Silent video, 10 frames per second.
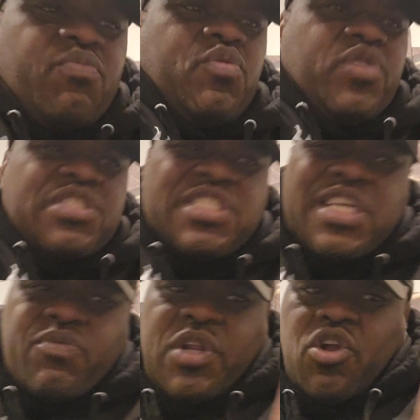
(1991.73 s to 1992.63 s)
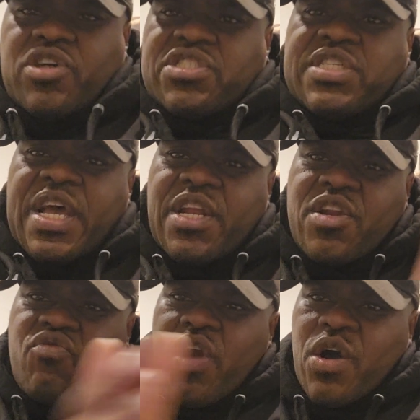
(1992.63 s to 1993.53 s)
We lost 10 in
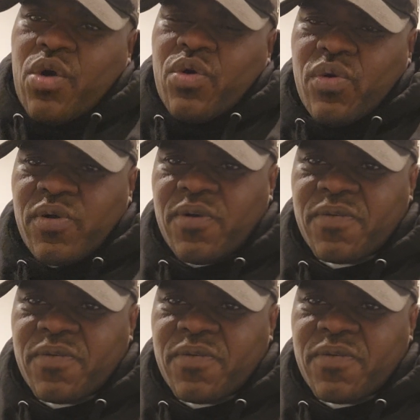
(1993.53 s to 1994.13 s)
a row,